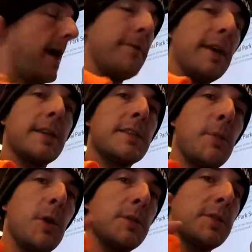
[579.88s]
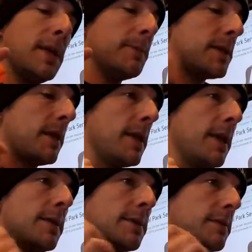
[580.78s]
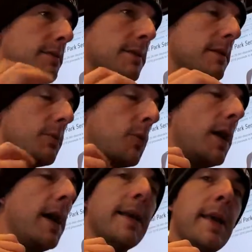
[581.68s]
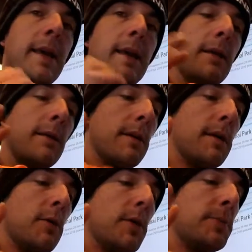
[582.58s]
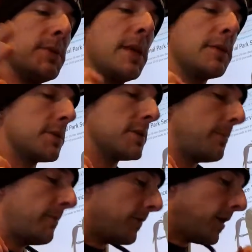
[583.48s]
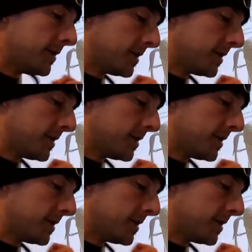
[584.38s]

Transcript: Having exposed tips on these while hiking with a potential slip and